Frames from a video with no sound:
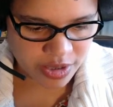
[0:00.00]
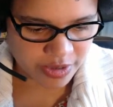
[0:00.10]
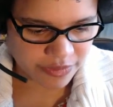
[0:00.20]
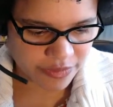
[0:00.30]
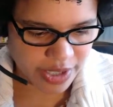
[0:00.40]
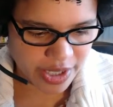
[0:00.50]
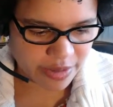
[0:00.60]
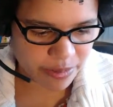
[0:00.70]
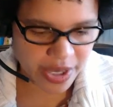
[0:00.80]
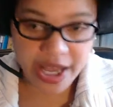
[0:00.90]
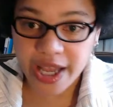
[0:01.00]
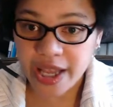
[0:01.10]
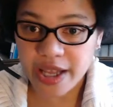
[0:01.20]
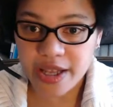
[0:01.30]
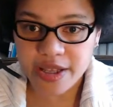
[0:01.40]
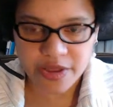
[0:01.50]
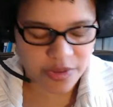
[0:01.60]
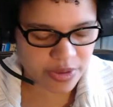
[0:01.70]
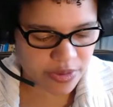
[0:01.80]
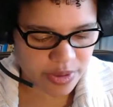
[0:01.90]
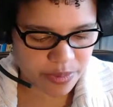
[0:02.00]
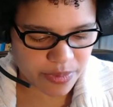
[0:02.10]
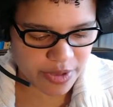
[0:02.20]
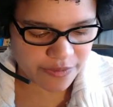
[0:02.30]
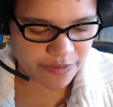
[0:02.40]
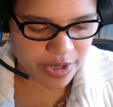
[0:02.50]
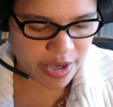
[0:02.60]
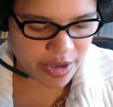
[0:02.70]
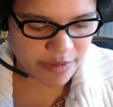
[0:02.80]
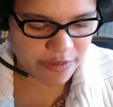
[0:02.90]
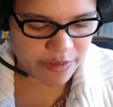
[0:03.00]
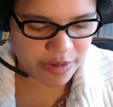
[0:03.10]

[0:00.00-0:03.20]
divided by 3.5.